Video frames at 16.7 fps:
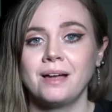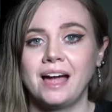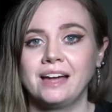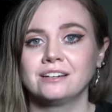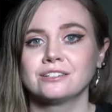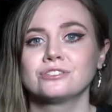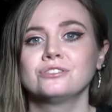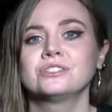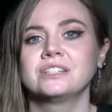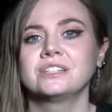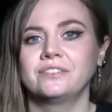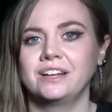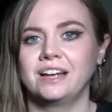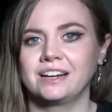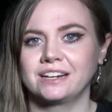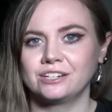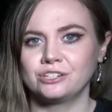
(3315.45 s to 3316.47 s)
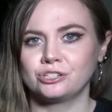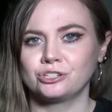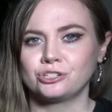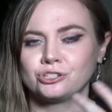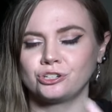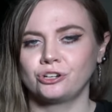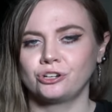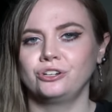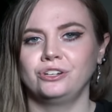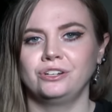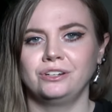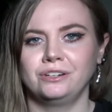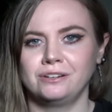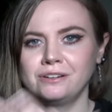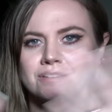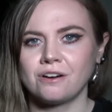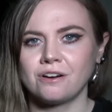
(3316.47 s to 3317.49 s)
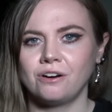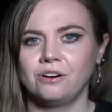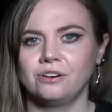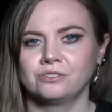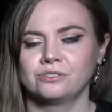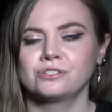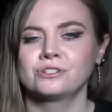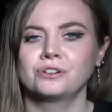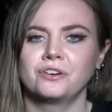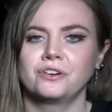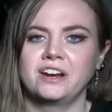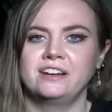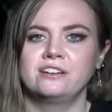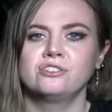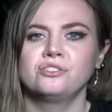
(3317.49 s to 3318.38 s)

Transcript: And it's not something I can just show you on screen.